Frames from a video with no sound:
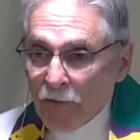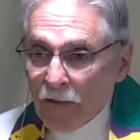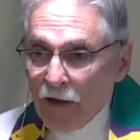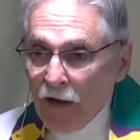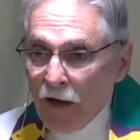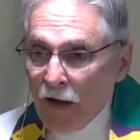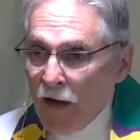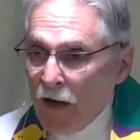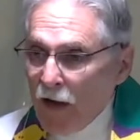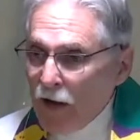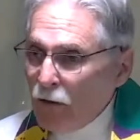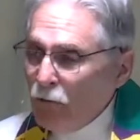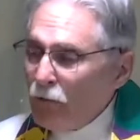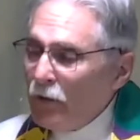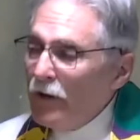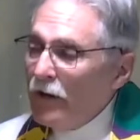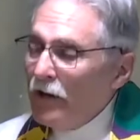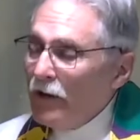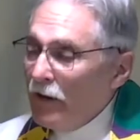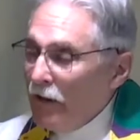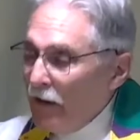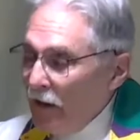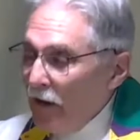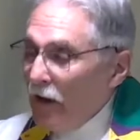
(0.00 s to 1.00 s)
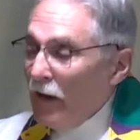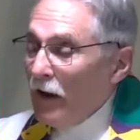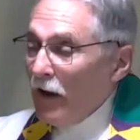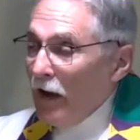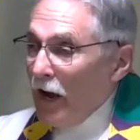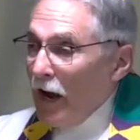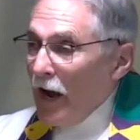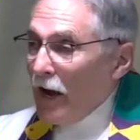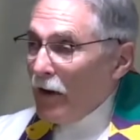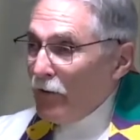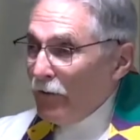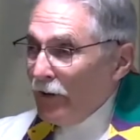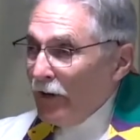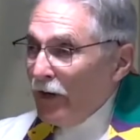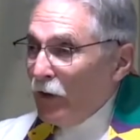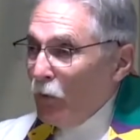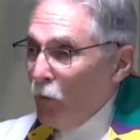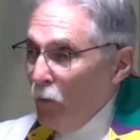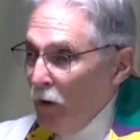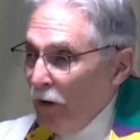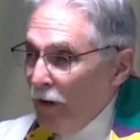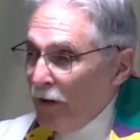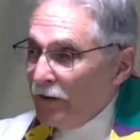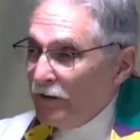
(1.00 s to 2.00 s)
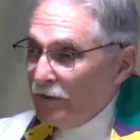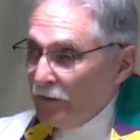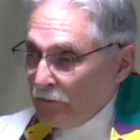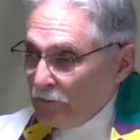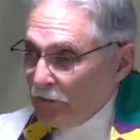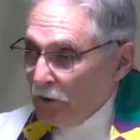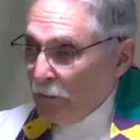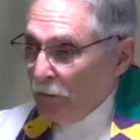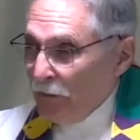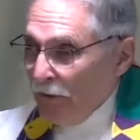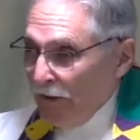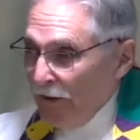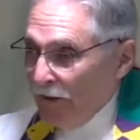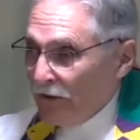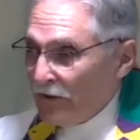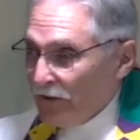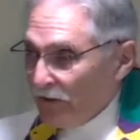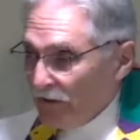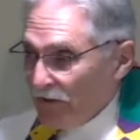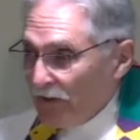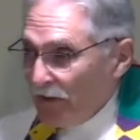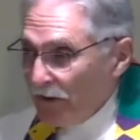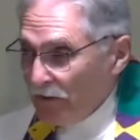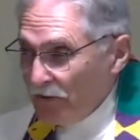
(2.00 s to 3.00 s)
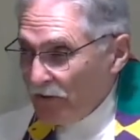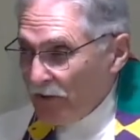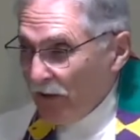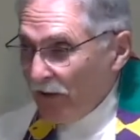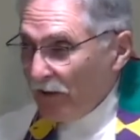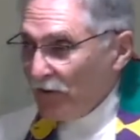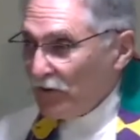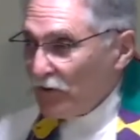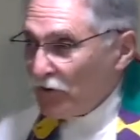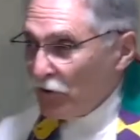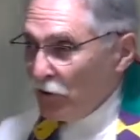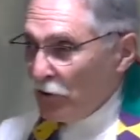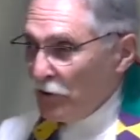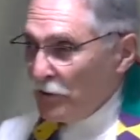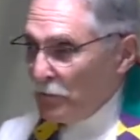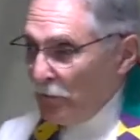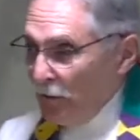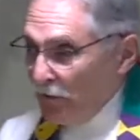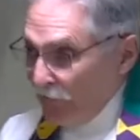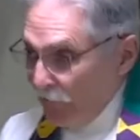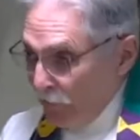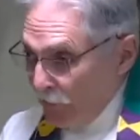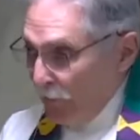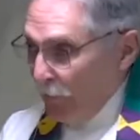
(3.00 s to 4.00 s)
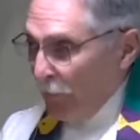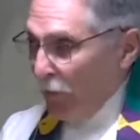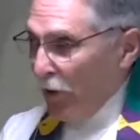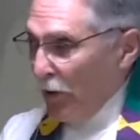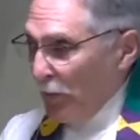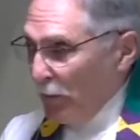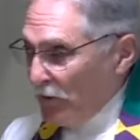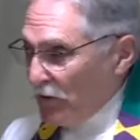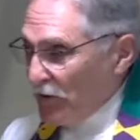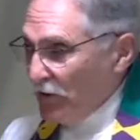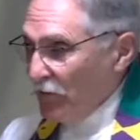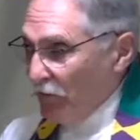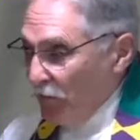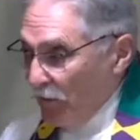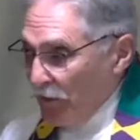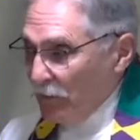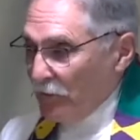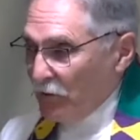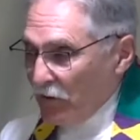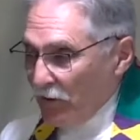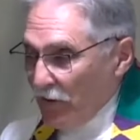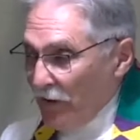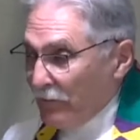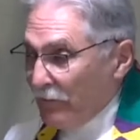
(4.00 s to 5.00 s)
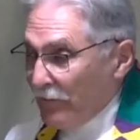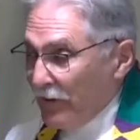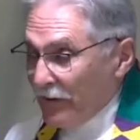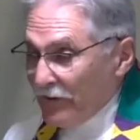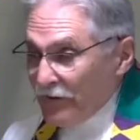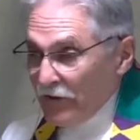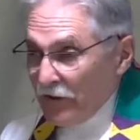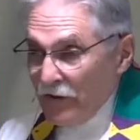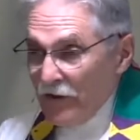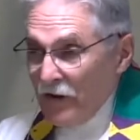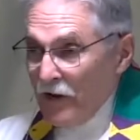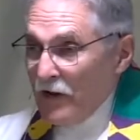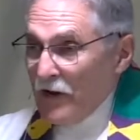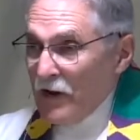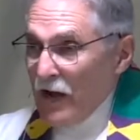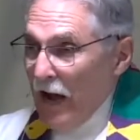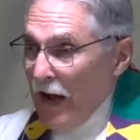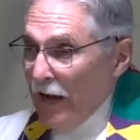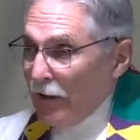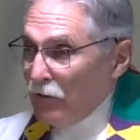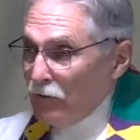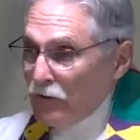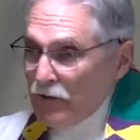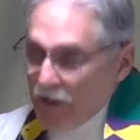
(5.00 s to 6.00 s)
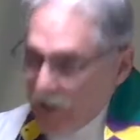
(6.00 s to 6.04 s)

I really, I really wanted them to pledge at St. John's Church, but for the purpose of what I'm driving, I said, I don't